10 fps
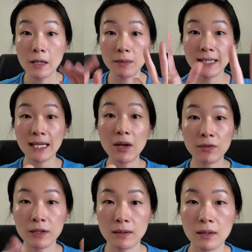Number
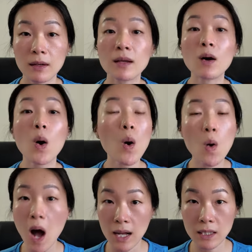seven,
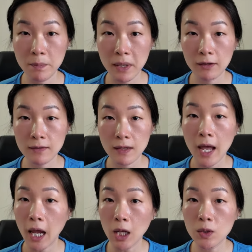all other beans,
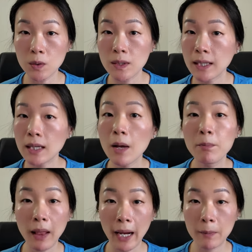including
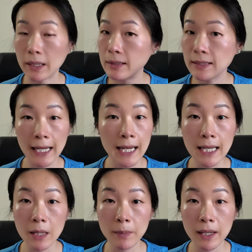black beans, kidney